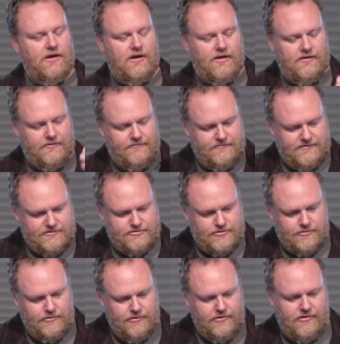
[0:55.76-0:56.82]
of the
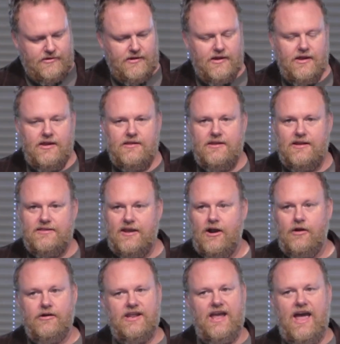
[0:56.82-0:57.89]
truth that they
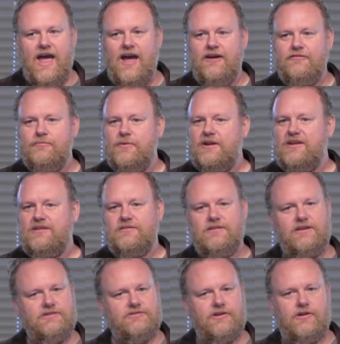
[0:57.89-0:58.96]
already have,
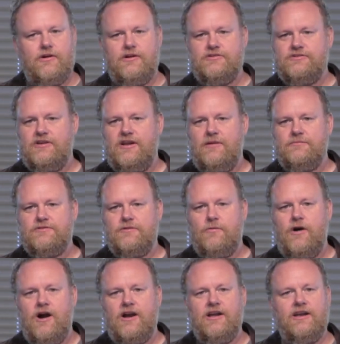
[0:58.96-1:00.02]
but he's encouraging them to
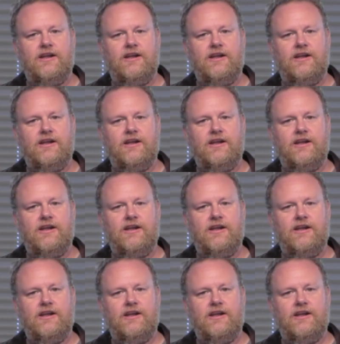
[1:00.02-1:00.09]
walk